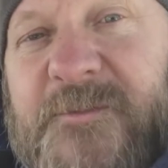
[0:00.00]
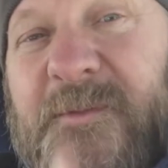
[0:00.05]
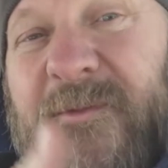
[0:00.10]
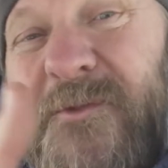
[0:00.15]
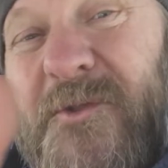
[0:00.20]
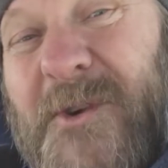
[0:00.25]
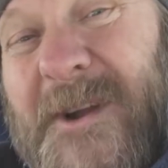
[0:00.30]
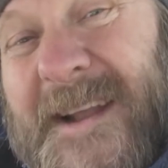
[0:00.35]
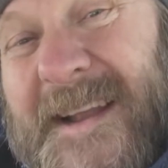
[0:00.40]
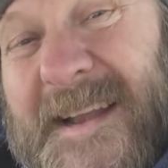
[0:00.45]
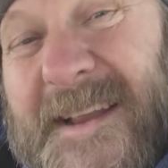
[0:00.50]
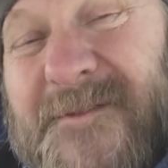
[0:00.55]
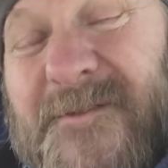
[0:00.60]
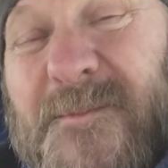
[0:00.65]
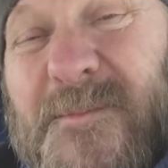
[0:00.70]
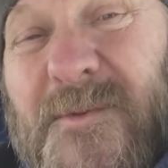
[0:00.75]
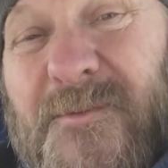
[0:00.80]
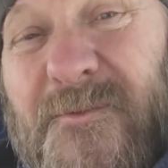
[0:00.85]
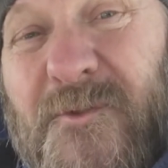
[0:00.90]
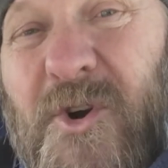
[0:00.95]
before it can
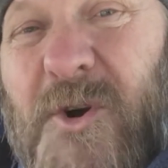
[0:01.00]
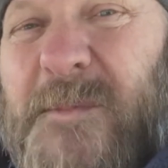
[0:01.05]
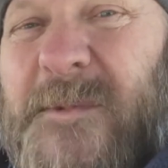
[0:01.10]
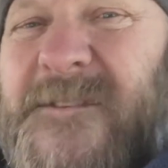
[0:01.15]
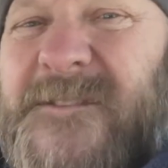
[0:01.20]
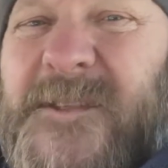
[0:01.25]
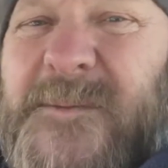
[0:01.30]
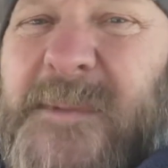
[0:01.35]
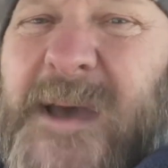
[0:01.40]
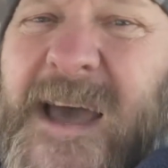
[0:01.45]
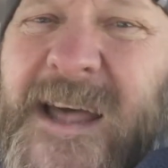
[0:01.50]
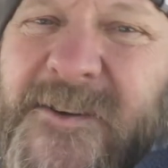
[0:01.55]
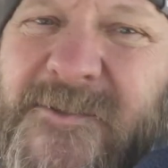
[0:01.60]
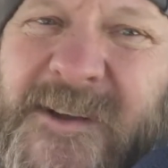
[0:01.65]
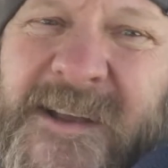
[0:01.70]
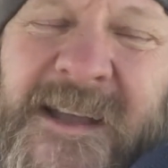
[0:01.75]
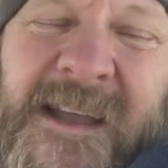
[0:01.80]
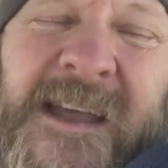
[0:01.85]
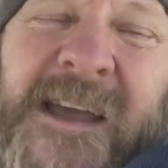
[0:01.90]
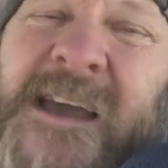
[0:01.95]
even perform as the
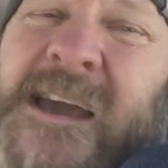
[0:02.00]
battery,